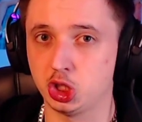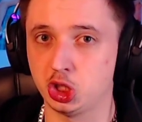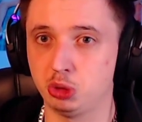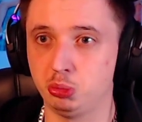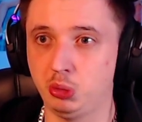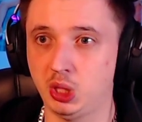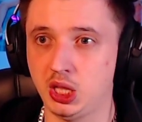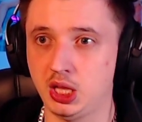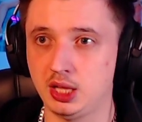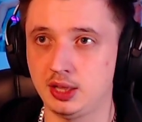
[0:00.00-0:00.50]

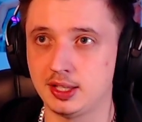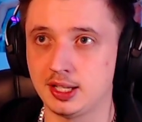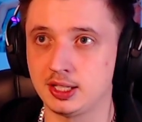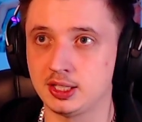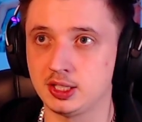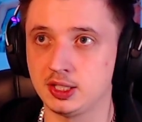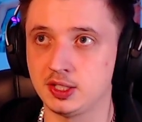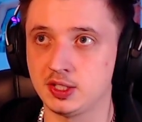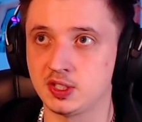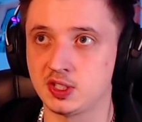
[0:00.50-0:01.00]
meaning that
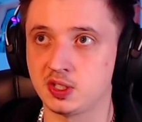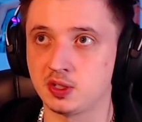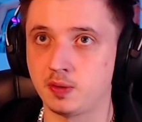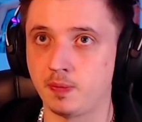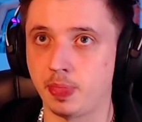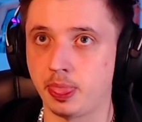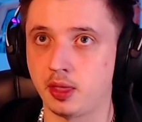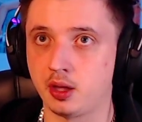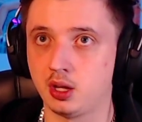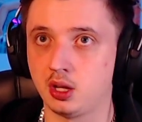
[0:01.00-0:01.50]
is
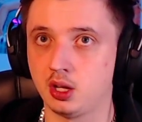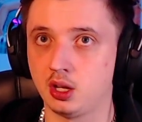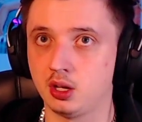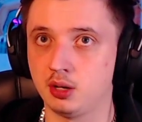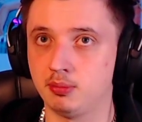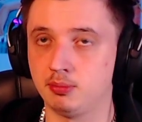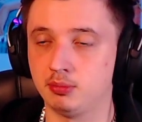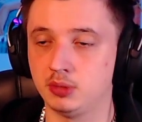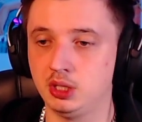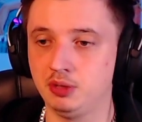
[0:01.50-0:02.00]

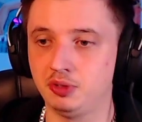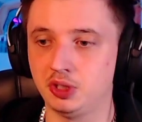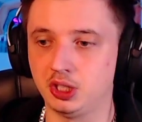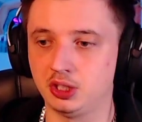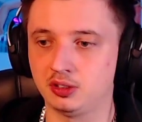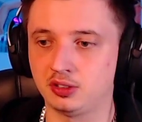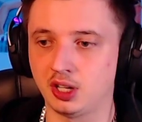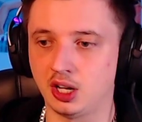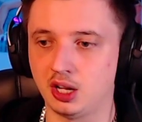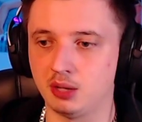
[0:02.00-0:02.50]
evening
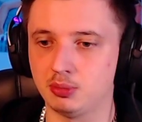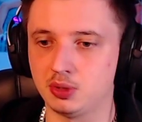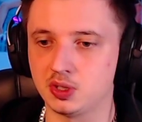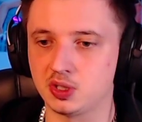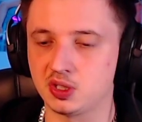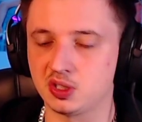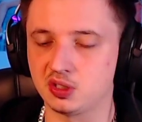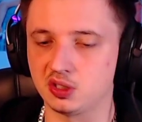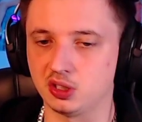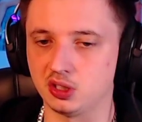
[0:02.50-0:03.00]
time
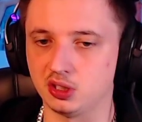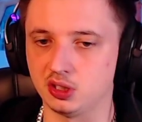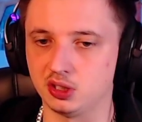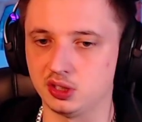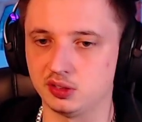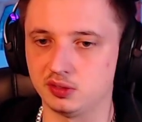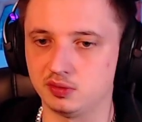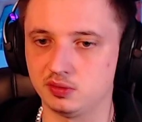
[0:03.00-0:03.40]
is I